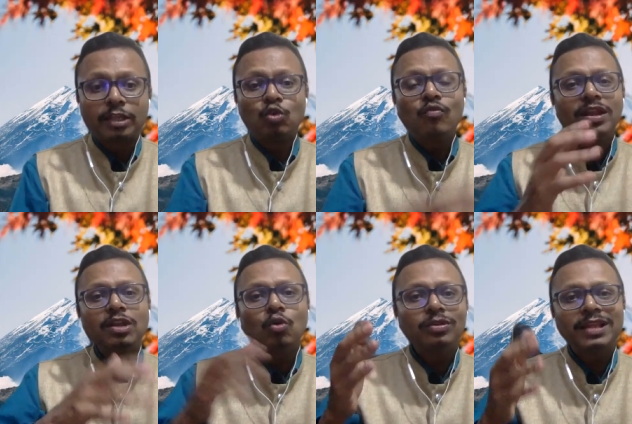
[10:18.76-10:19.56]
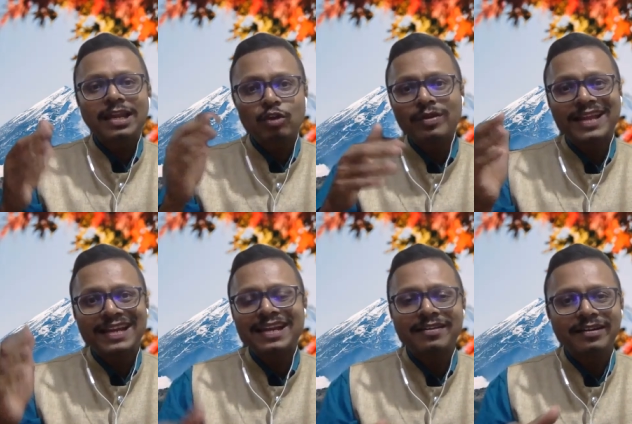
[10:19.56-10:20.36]
you will know that you will
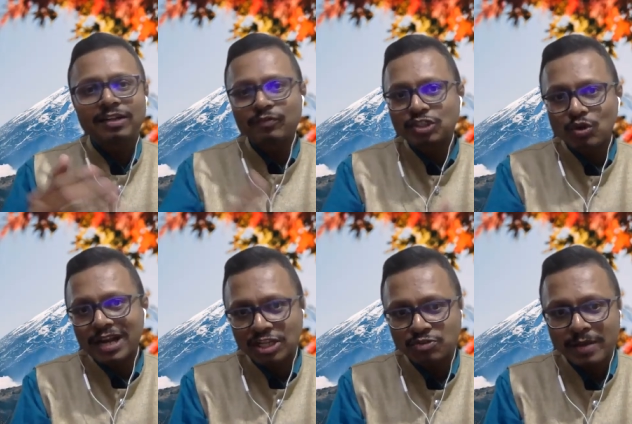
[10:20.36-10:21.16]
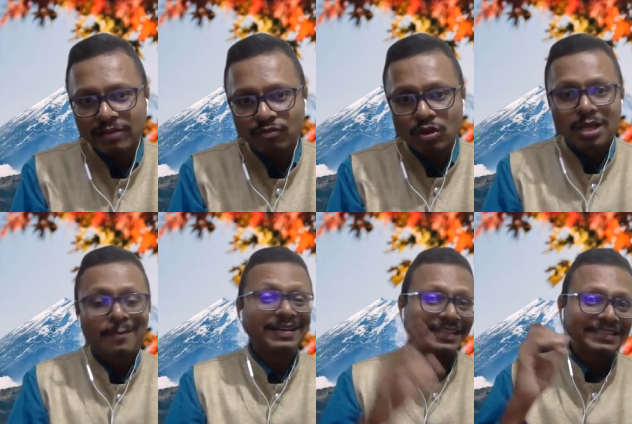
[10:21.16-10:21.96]
get a return which you are aspiring for.
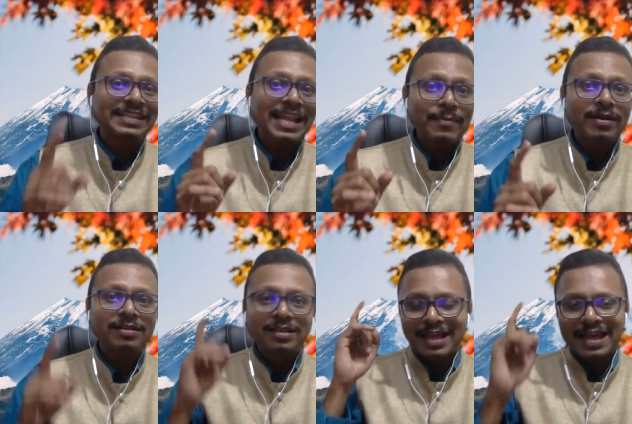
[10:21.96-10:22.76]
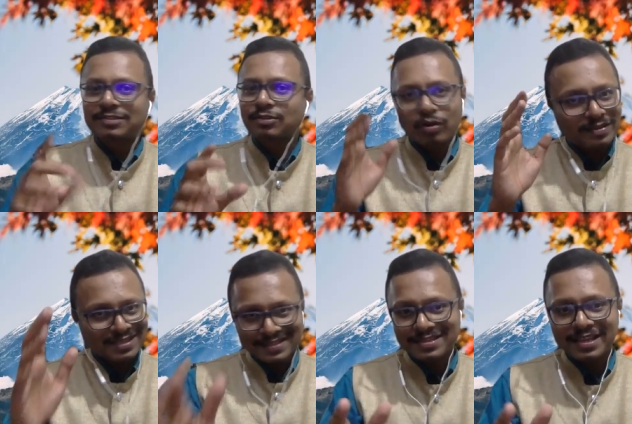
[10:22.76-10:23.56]
But disclaimer, as and
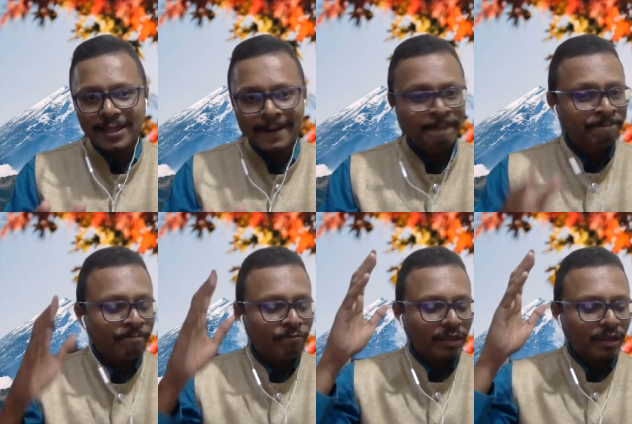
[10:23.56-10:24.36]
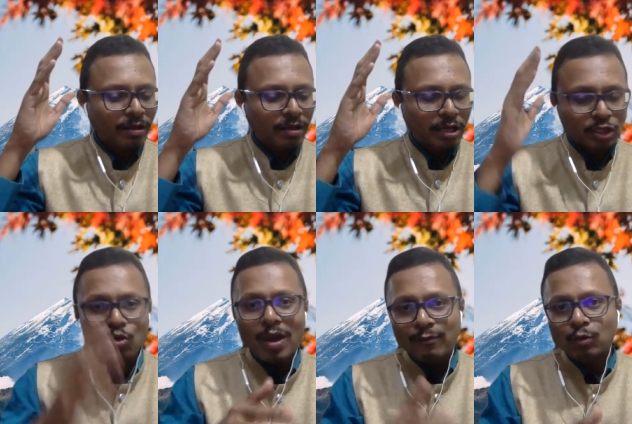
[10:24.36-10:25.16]
always I say that
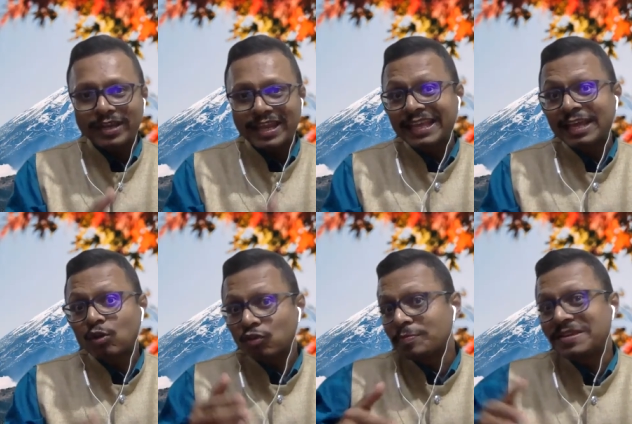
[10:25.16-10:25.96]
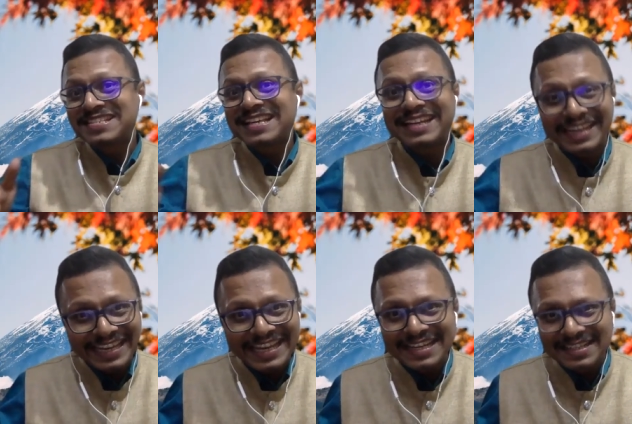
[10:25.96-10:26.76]
you have to take care of your basic
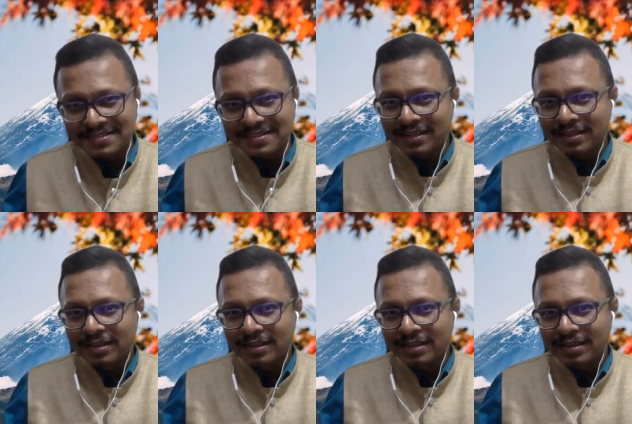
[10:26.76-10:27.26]
needs.